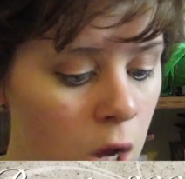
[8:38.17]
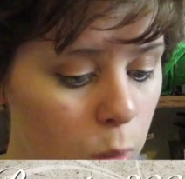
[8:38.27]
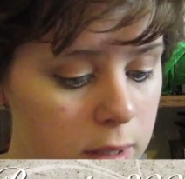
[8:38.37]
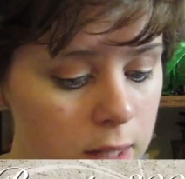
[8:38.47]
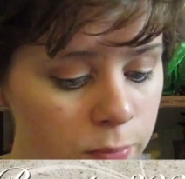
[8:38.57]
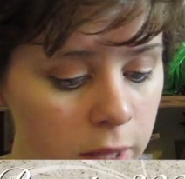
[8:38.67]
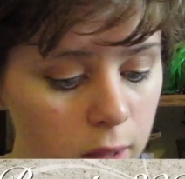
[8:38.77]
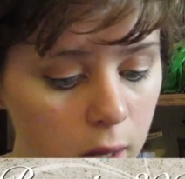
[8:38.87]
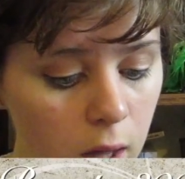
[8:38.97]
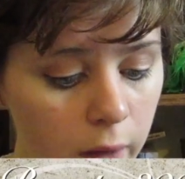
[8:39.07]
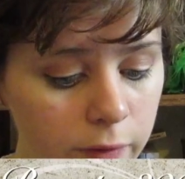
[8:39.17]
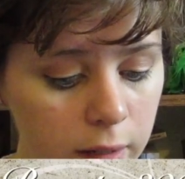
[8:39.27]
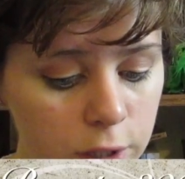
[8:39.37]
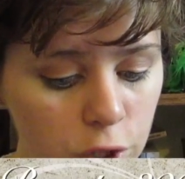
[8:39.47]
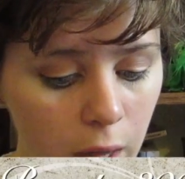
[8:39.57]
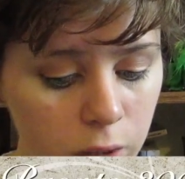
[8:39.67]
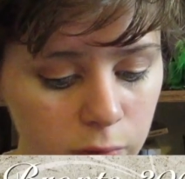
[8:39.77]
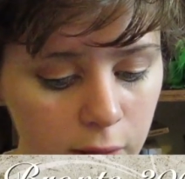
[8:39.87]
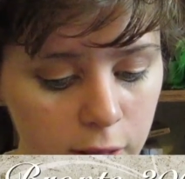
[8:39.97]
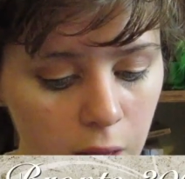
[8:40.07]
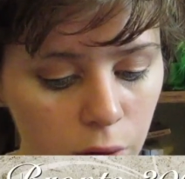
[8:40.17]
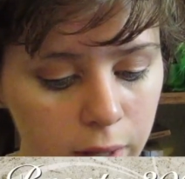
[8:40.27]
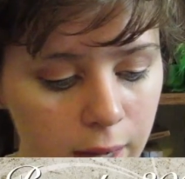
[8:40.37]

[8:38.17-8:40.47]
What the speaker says: was something like covering a child with a cloak